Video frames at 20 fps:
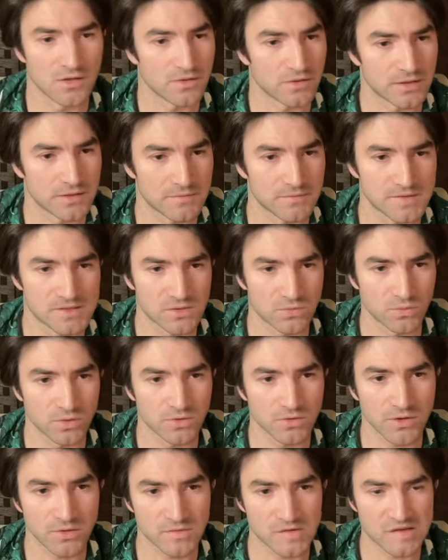Okay, so
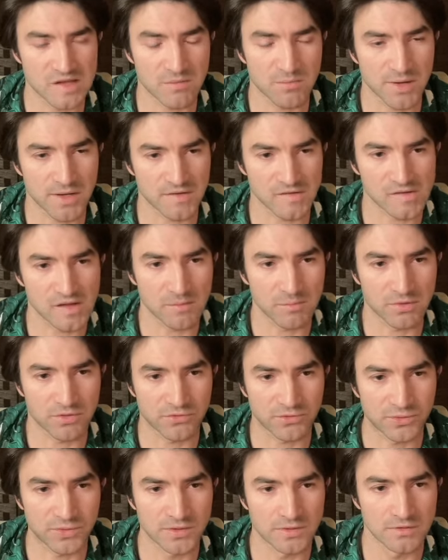we'll go step by step
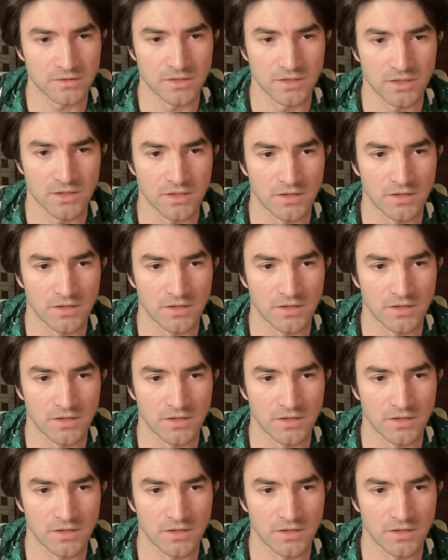through it